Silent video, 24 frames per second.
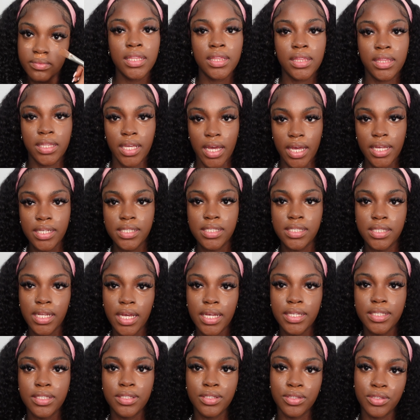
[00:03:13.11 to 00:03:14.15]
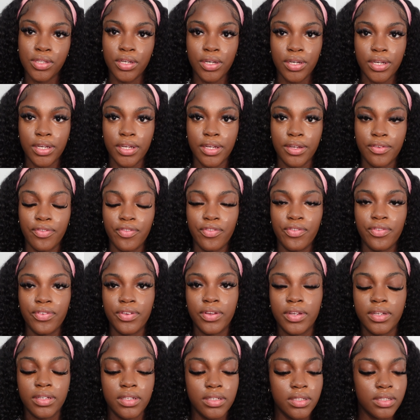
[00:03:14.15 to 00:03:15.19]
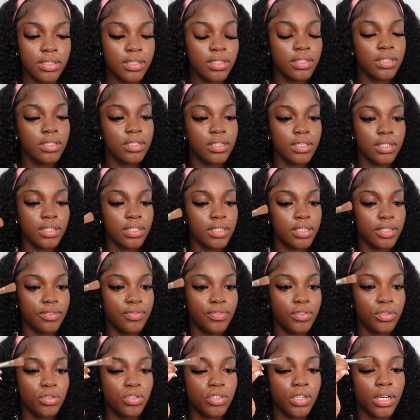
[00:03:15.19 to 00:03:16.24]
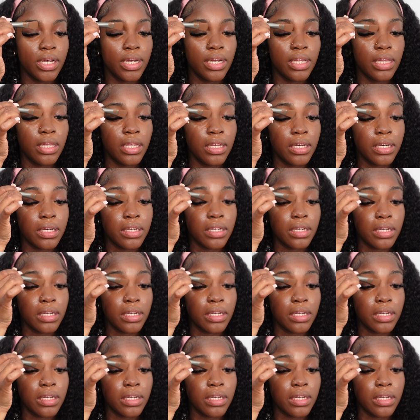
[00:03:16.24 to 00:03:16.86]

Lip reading: That's that stuff. If you're trying to look